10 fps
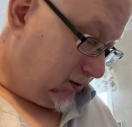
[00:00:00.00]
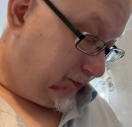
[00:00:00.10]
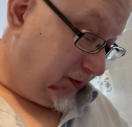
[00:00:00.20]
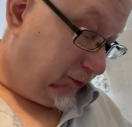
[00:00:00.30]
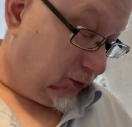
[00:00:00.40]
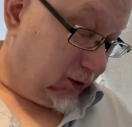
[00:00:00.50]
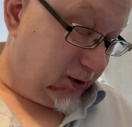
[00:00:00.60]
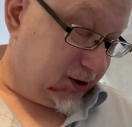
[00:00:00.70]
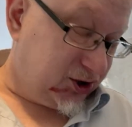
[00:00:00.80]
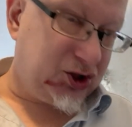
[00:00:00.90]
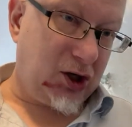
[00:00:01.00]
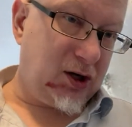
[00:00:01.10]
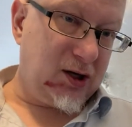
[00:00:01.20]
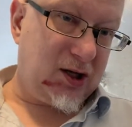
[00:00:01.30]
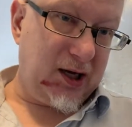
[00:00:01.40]
before the
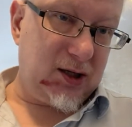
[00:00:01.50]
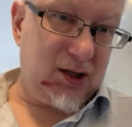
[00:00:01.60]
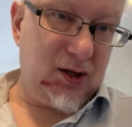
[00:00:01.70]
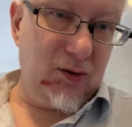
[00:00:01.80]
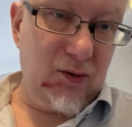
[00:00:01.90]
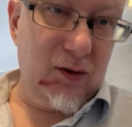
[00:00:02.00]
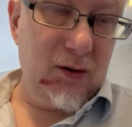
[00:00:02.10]
chocolate gets too